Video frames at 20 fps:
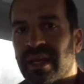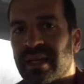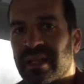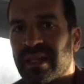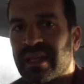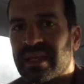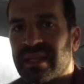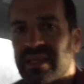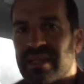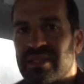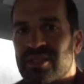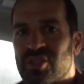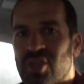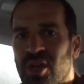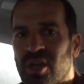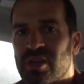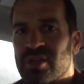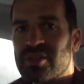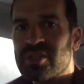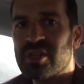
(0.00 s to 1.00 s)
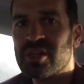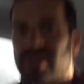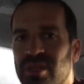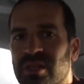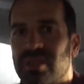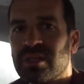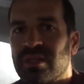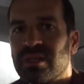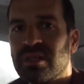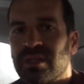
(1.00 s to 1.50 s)
LED charger,
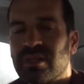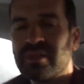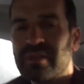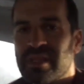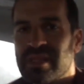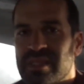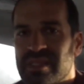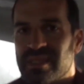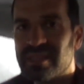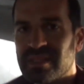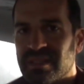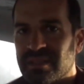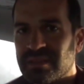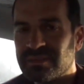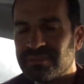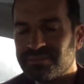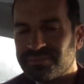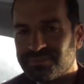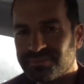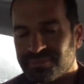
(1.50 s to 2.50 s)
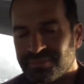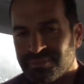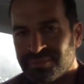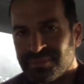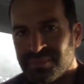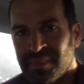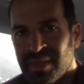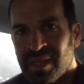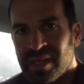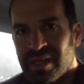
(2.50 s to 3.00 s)
or this little
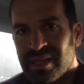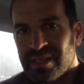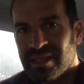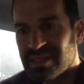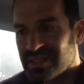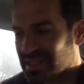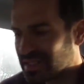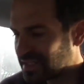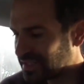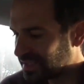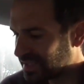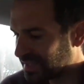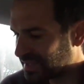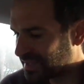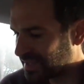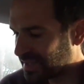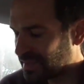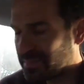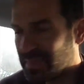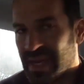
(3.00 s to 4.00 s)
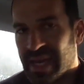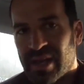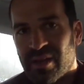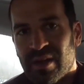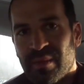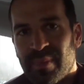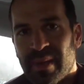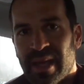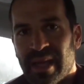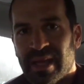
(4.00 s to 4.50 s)
this little lithium
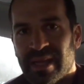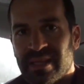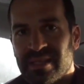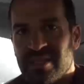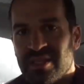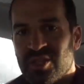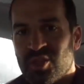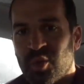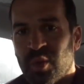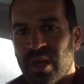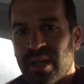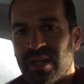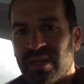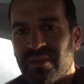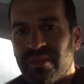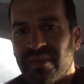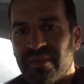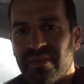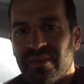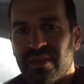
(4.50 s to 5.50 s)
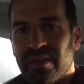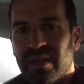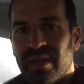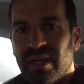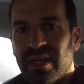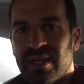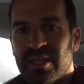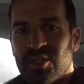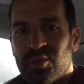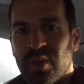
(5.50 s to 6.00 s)
battery pack is a 12,
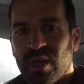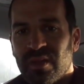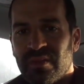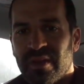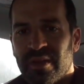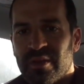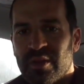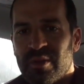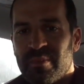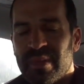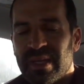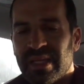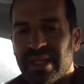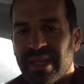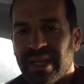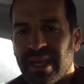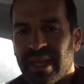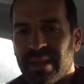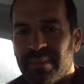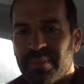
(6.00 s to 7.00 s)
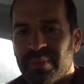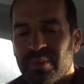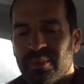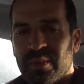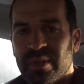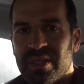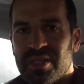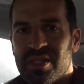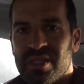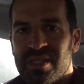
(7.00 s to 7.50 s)
1200 milliamp,
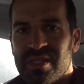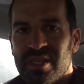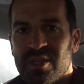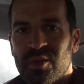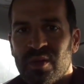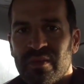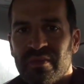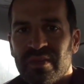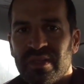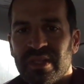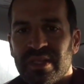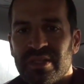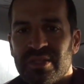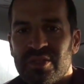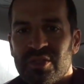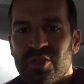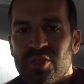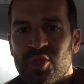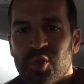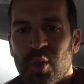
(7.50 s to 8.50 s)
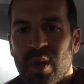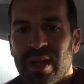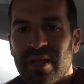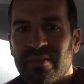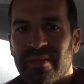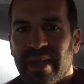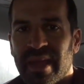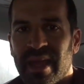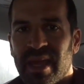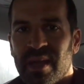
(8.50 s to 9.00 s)
which is equivalent to
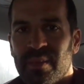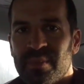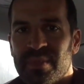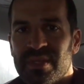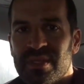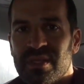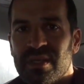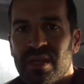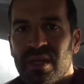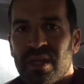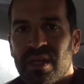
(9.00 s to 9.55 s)
12 amps.